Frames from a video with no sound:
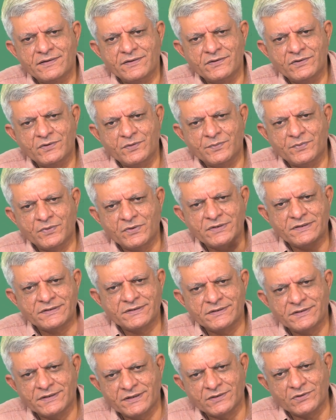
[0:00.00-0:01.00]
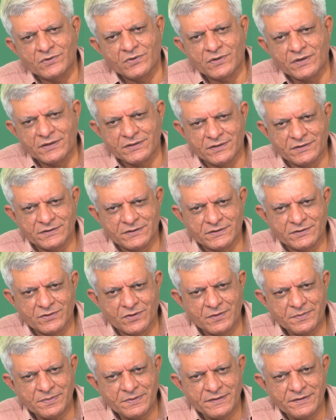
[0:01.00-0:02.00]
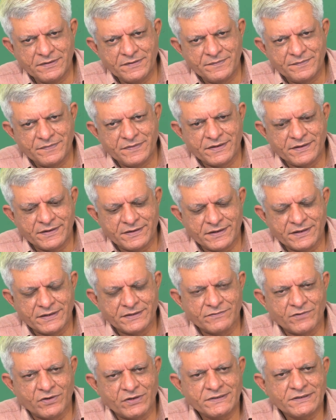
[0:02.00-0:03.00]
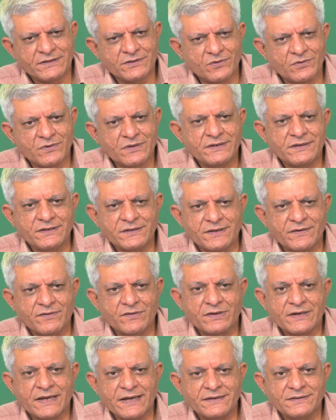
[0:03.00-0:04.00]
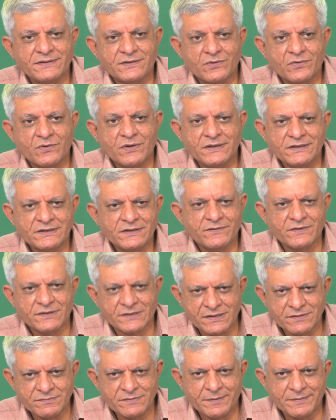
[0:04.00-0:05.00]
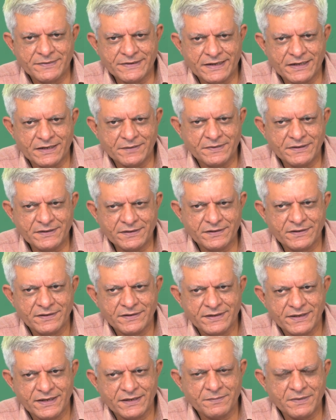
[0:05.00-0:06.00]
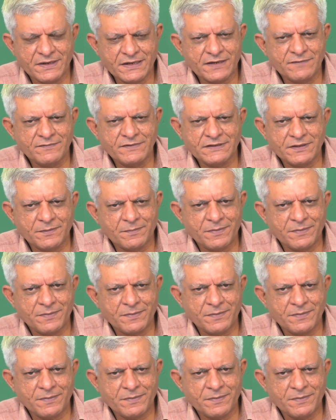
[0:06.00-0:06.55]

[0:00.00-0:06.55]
you put a token on the top, and what is a token? In our case, the token is a working memory element. It may come with a